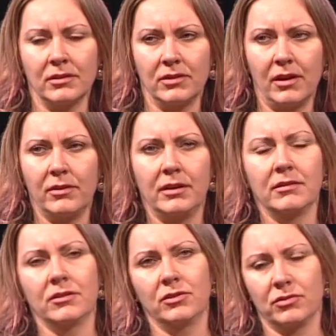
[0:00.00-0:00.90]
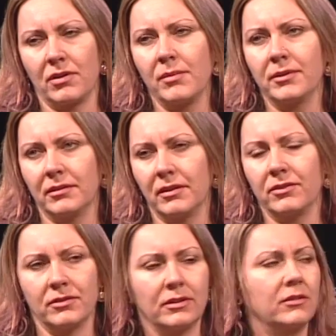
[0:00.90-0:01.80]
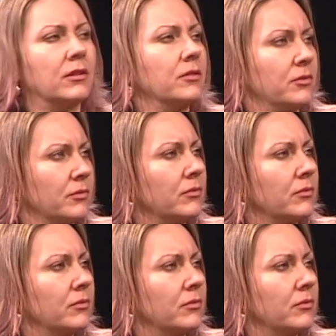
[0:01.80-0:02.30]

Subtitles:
is how he could describe it as an adult,